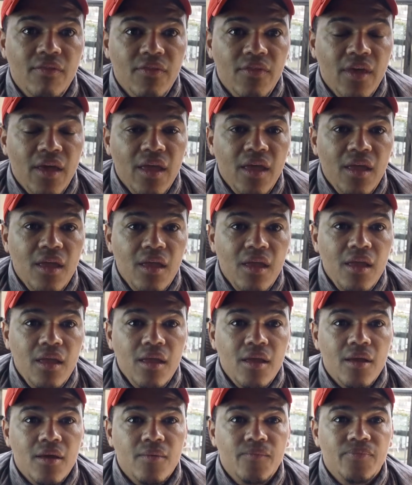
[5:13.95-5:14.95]
they
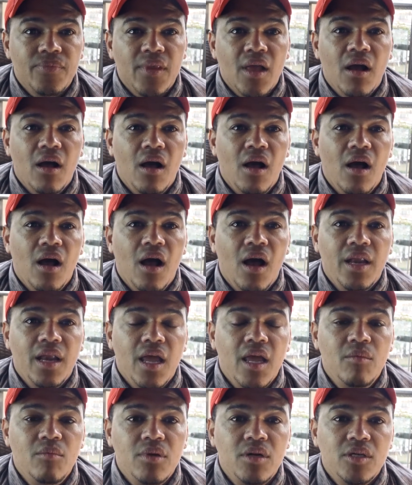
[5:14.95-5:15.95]
are
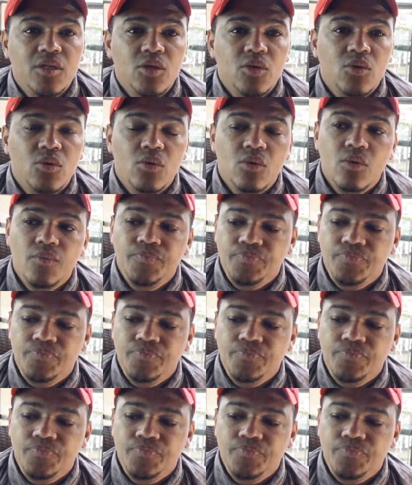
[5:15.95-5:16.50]
unable to